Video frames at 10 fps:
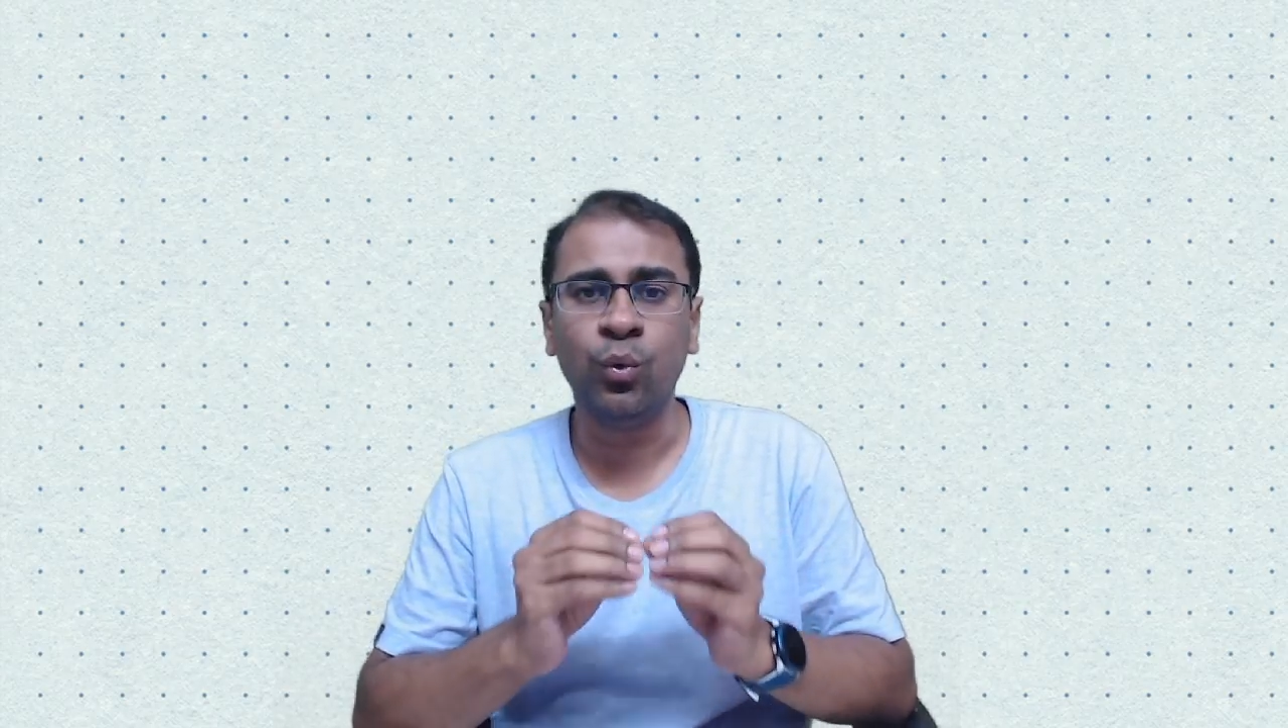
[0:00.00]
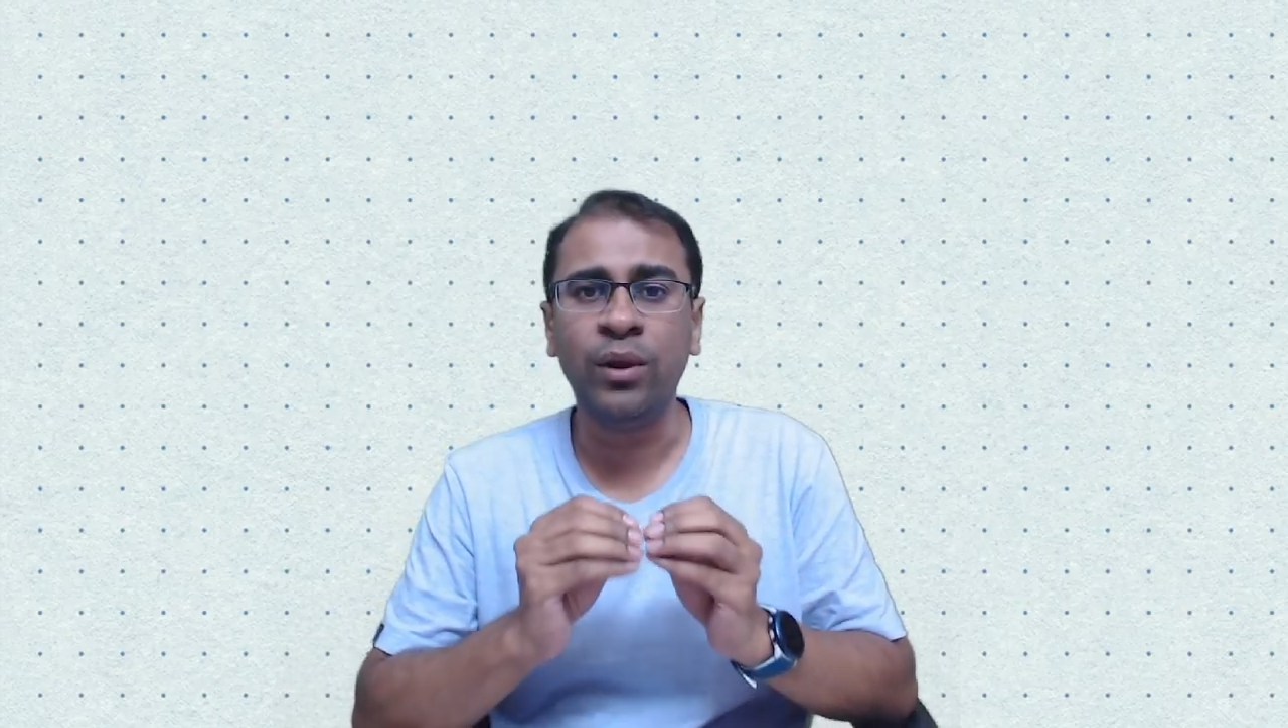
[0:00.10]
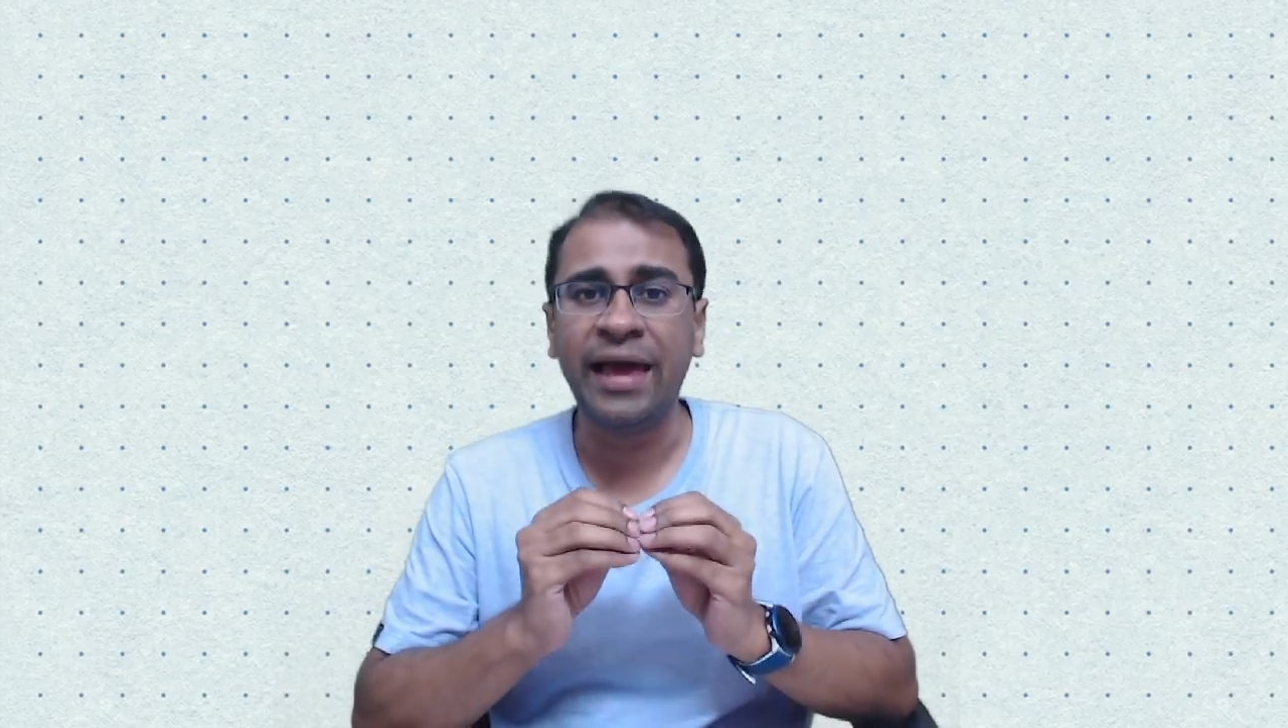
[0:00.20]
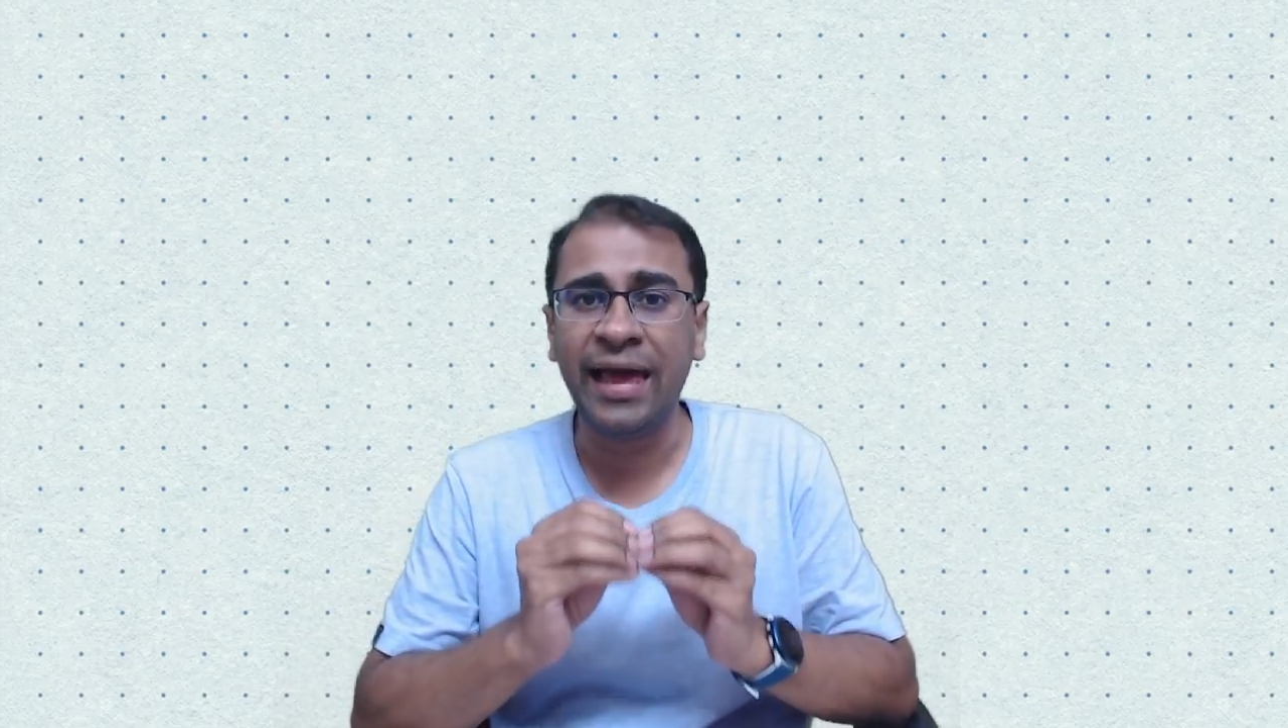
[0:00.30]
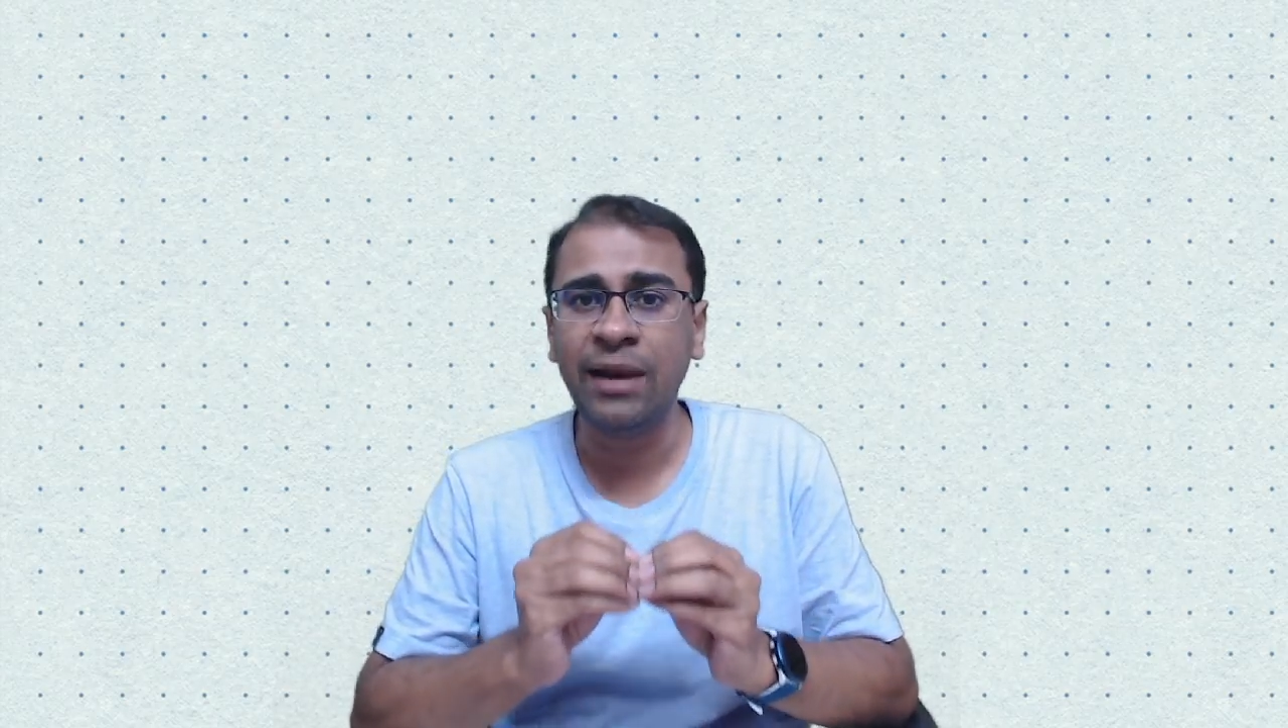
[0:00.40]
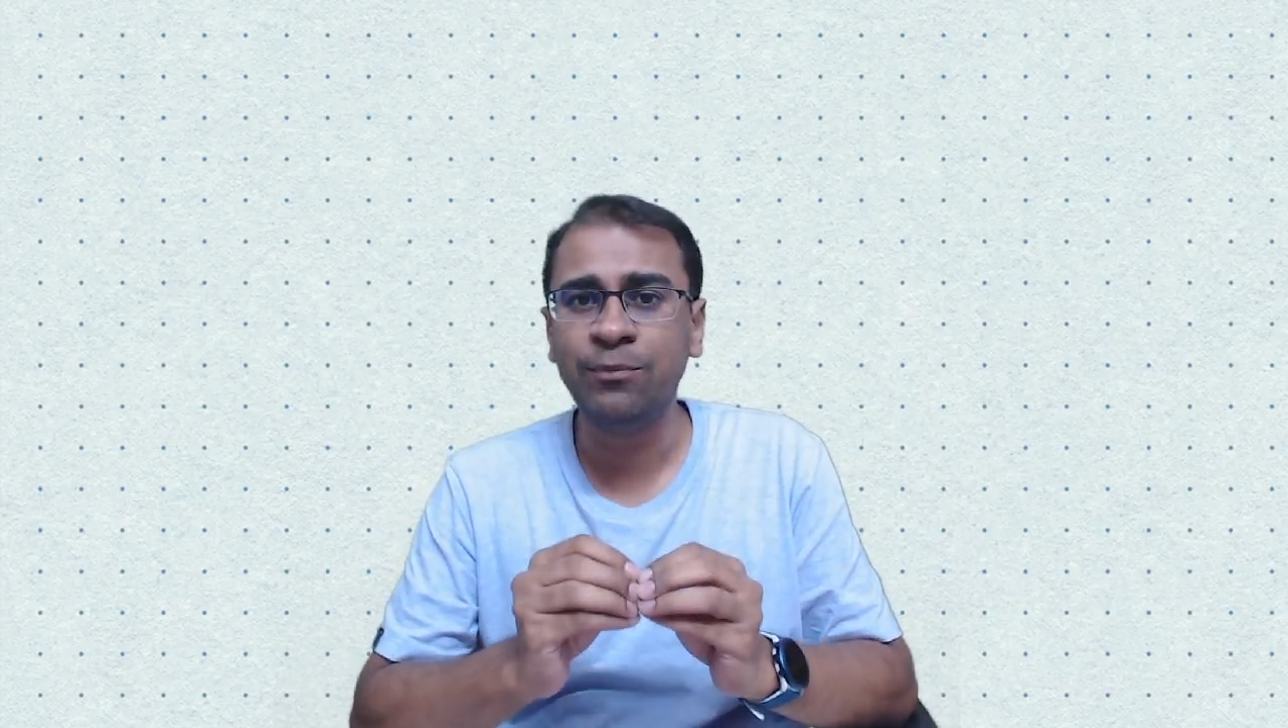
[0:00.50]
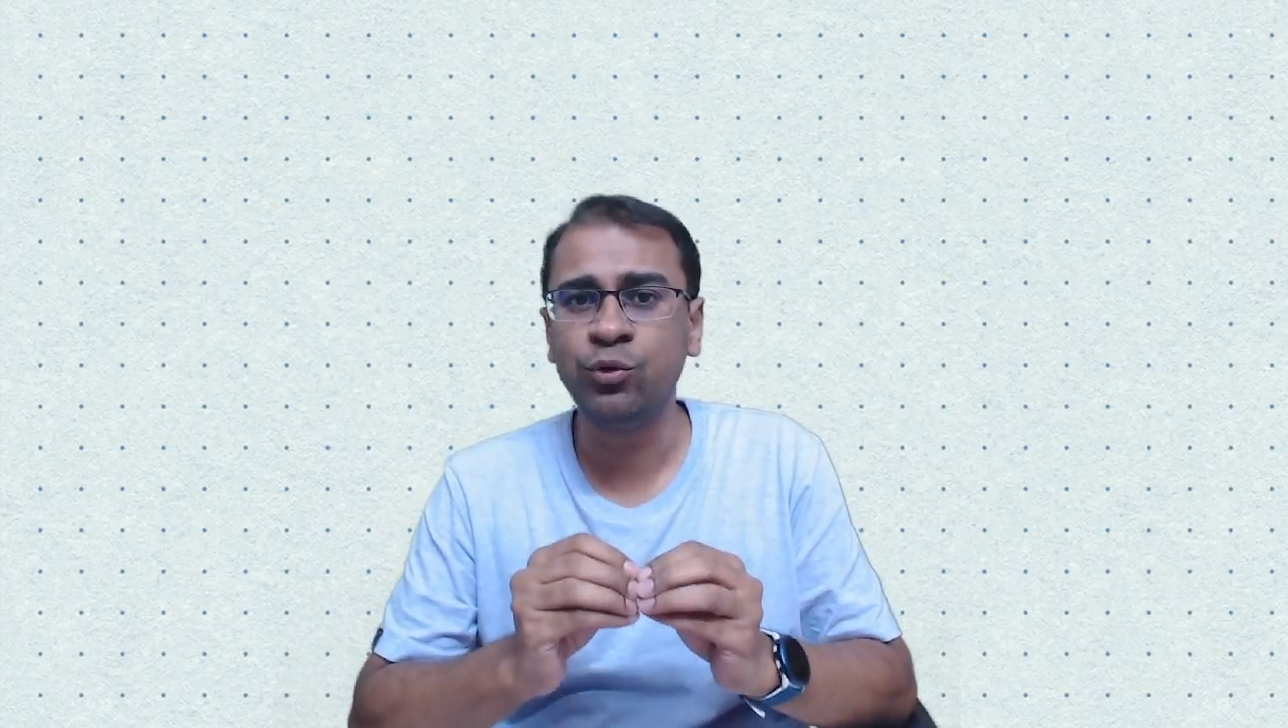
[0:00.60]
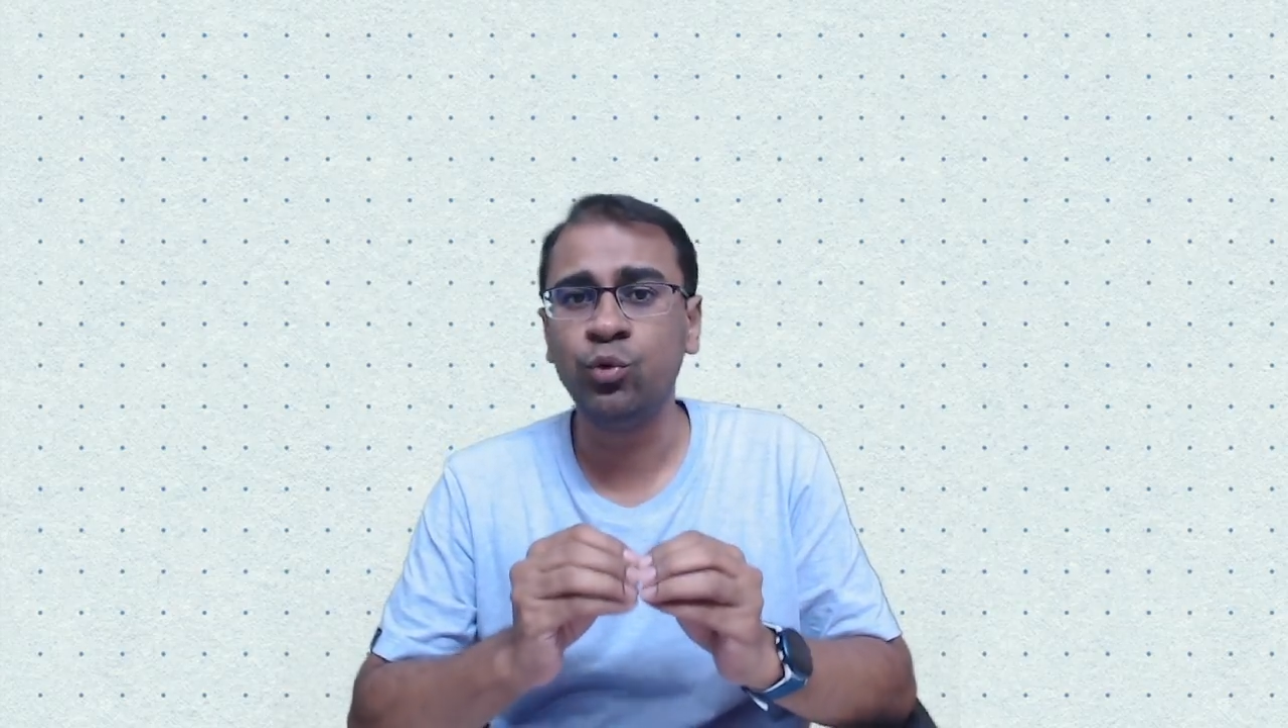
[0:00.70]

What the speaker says: will help you.